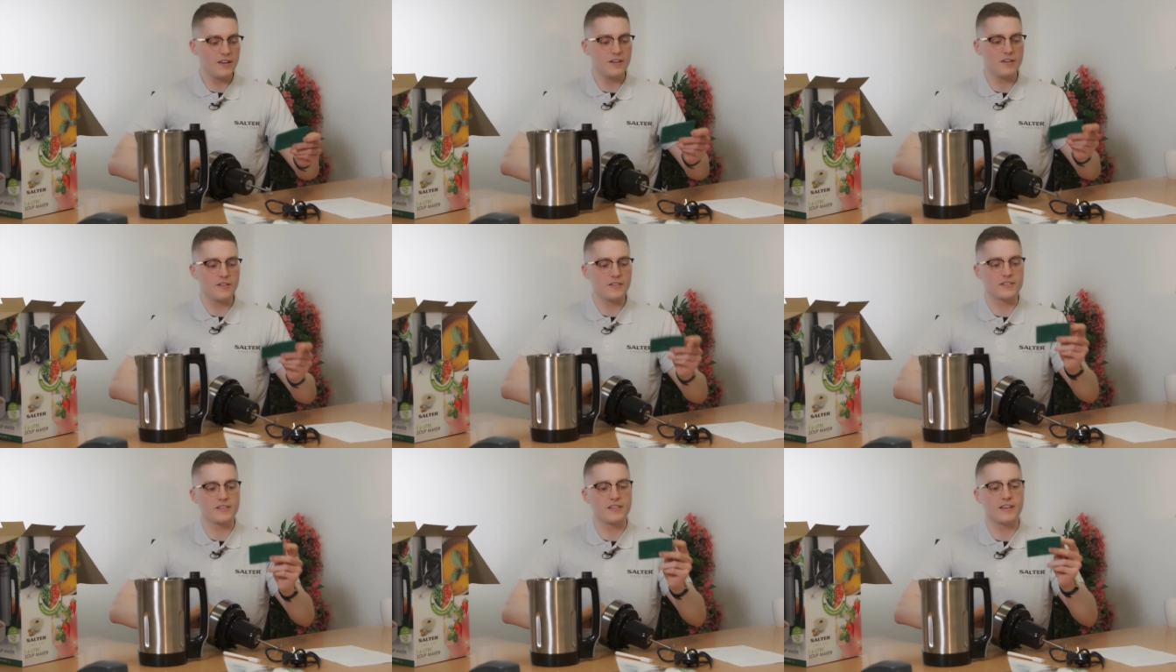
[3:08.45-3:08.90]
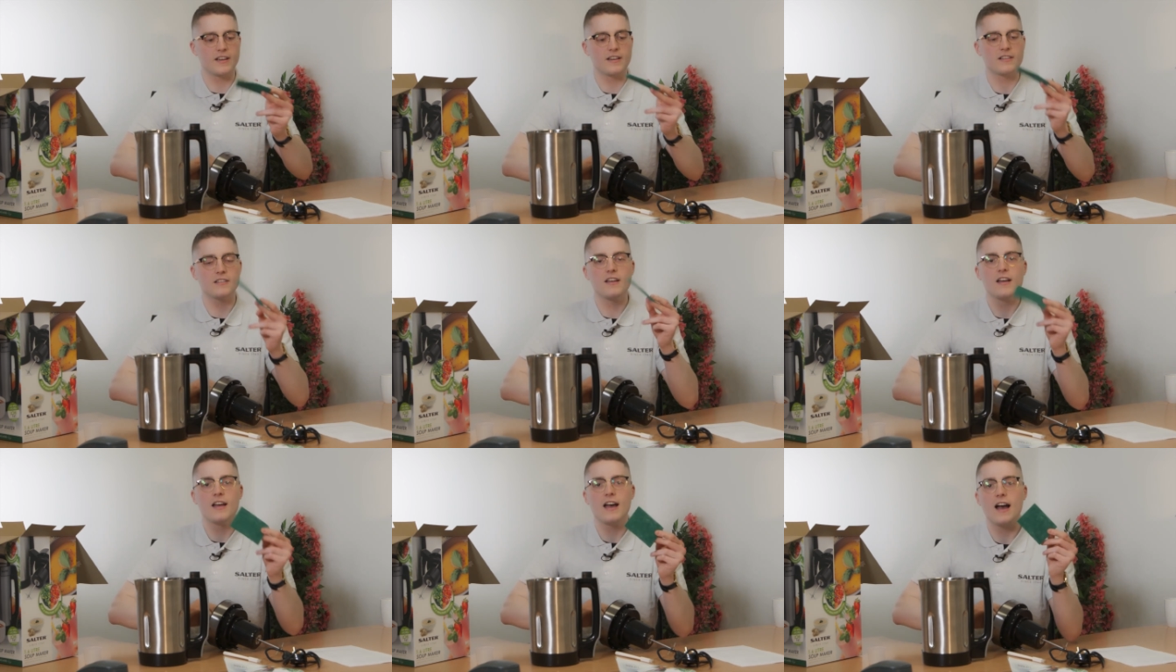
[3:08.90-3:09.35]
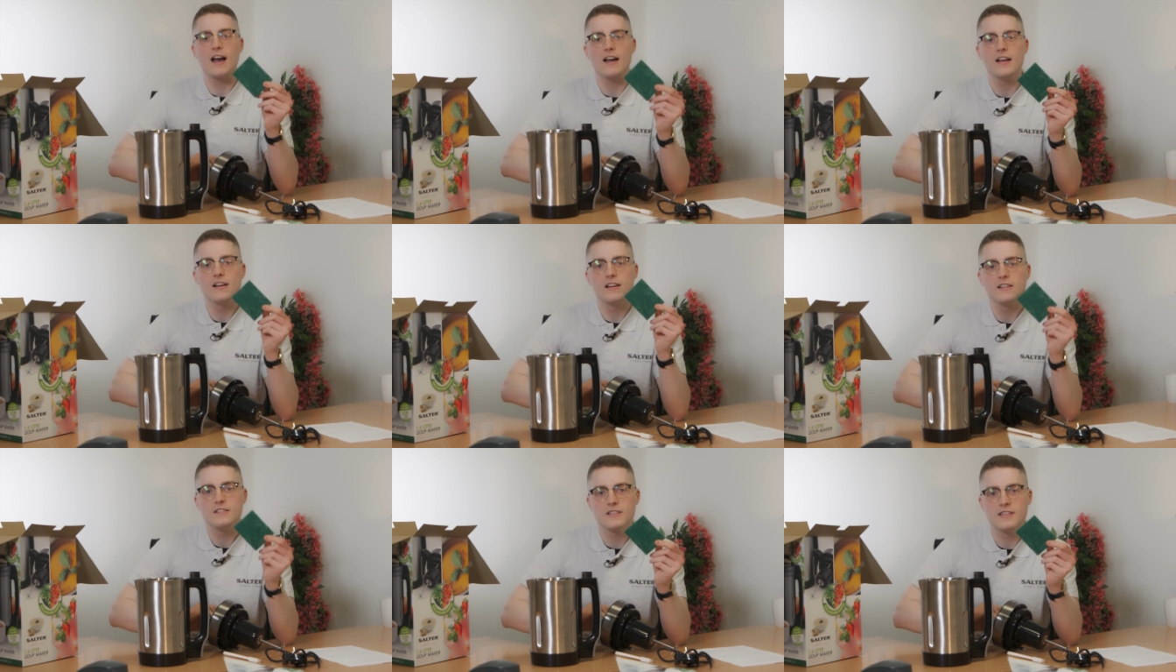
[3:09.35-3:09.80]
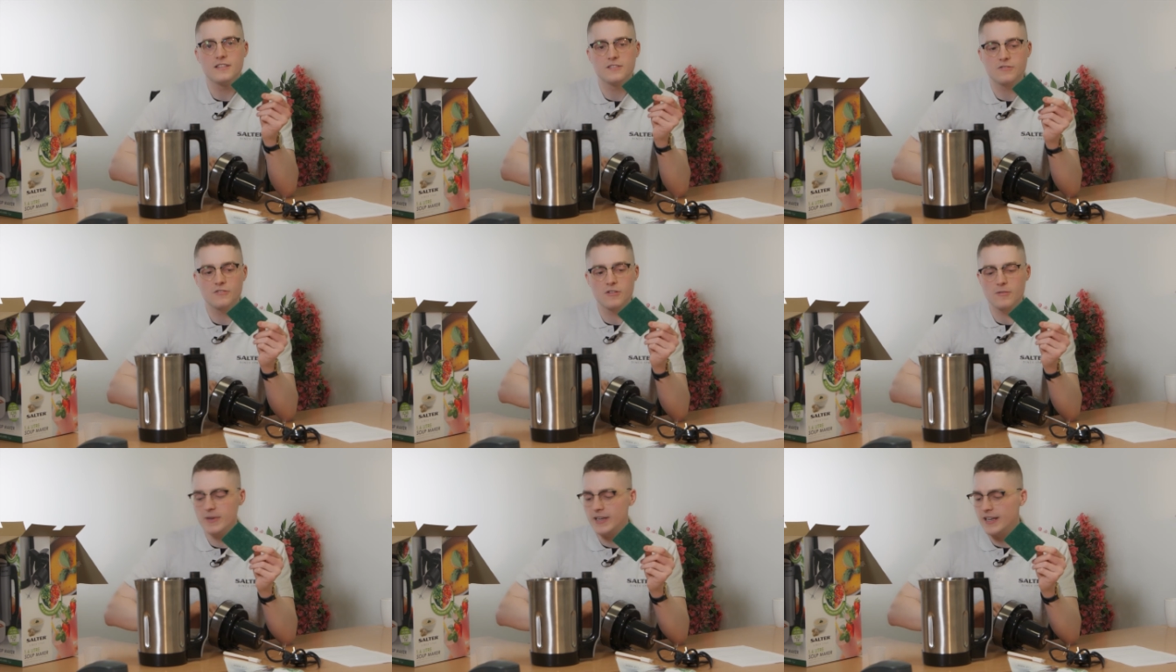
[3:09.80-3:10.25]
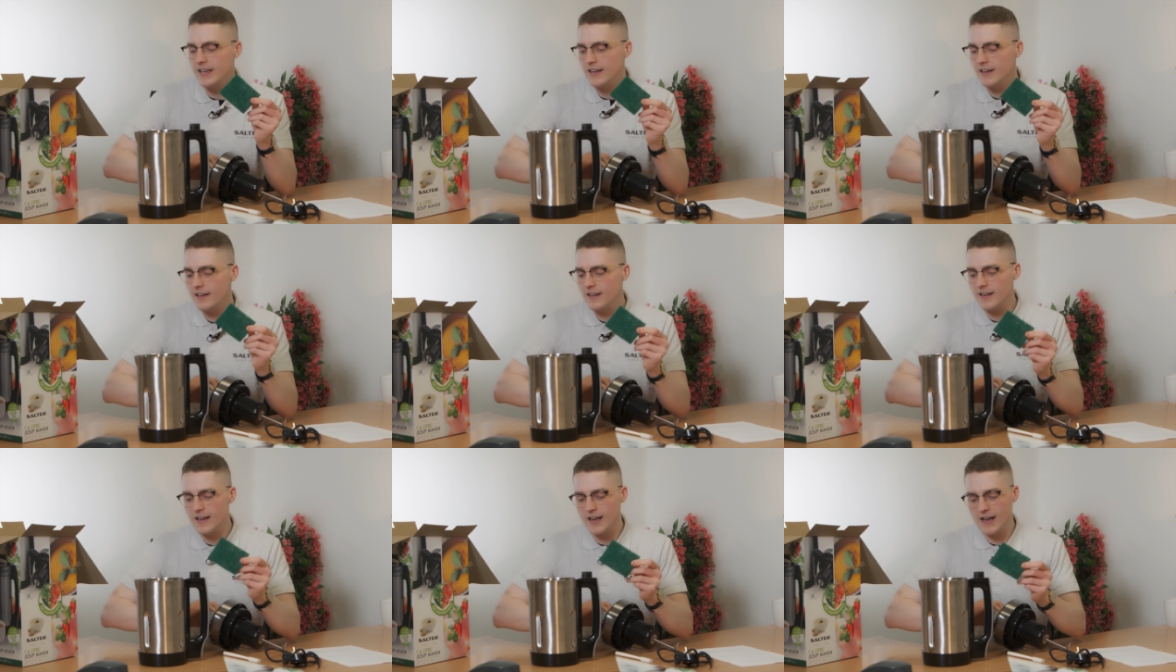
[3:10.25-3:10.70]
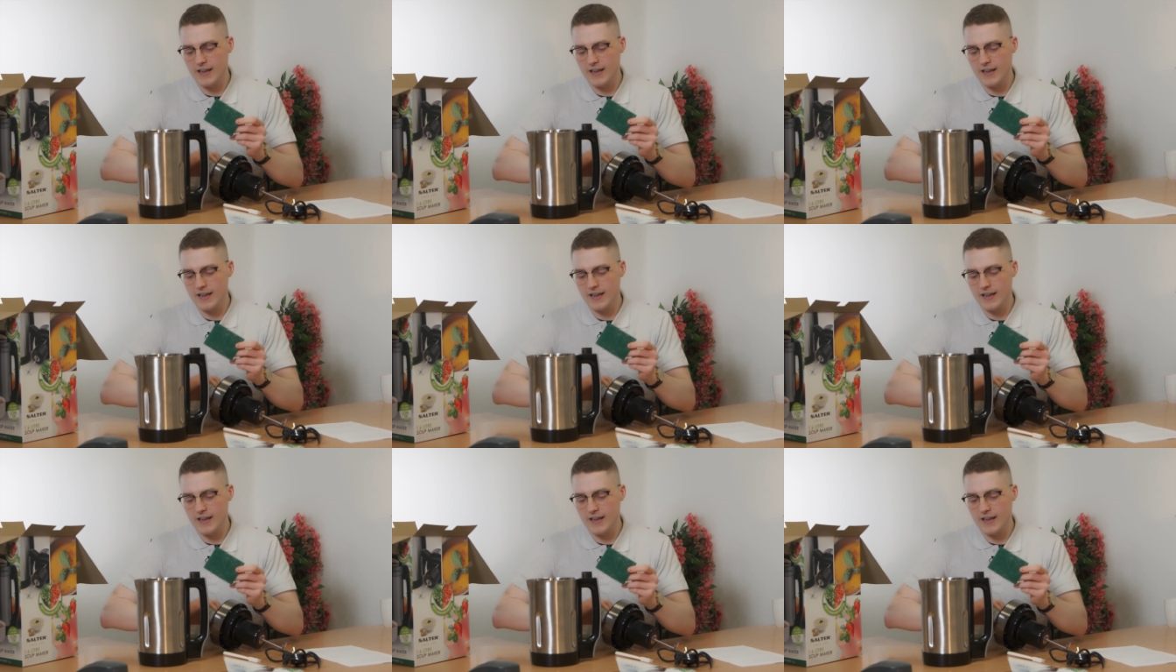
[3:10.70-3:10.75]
Use the scrubber here,